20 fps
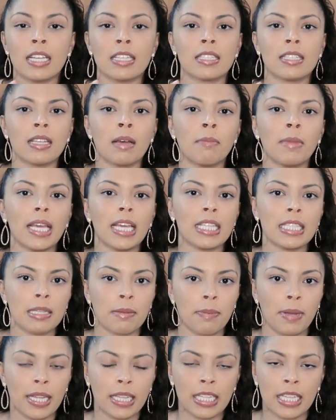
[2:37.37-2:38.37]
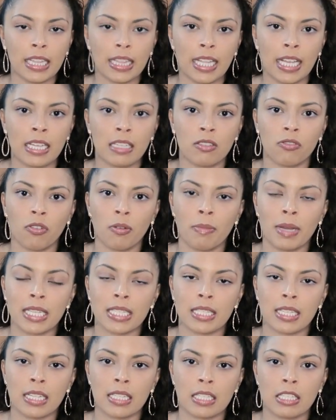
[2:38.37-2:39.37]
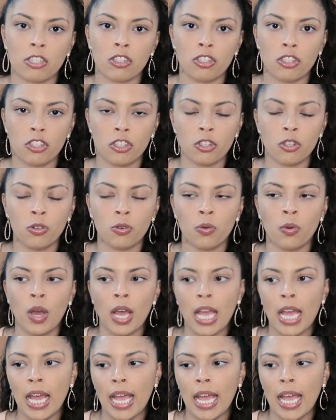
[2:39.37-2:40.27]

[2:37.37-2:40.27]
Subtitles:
some independent things for my son to do,